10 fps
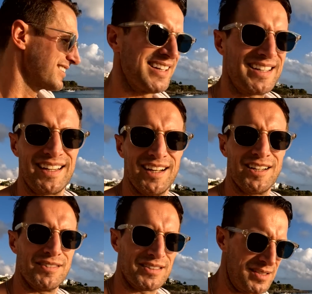taking
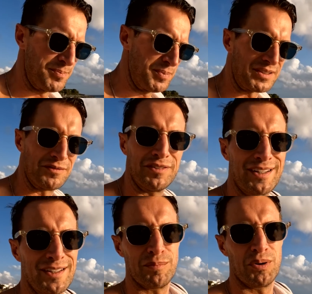care of us. Booked the
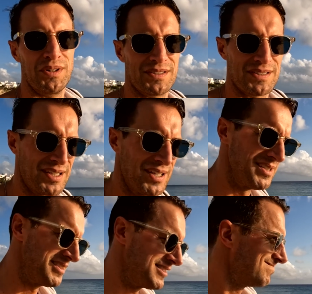flight on points.
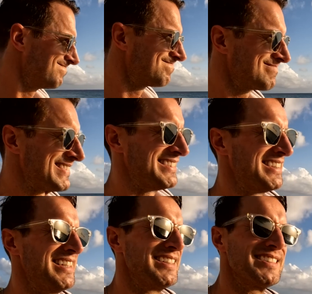
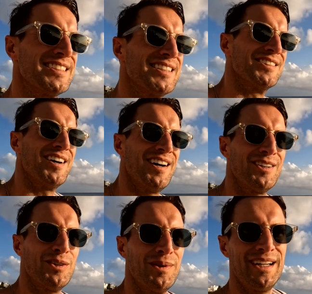So
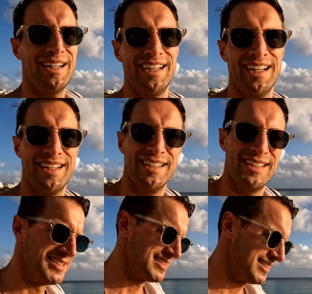ROI,
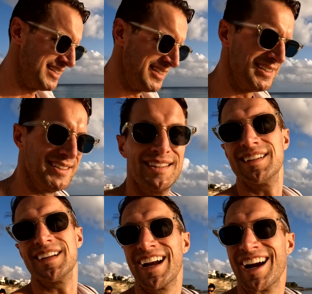
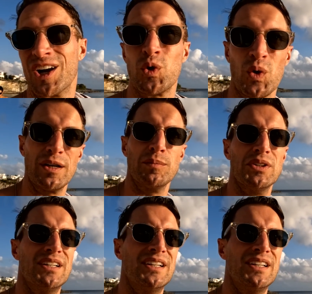incredible.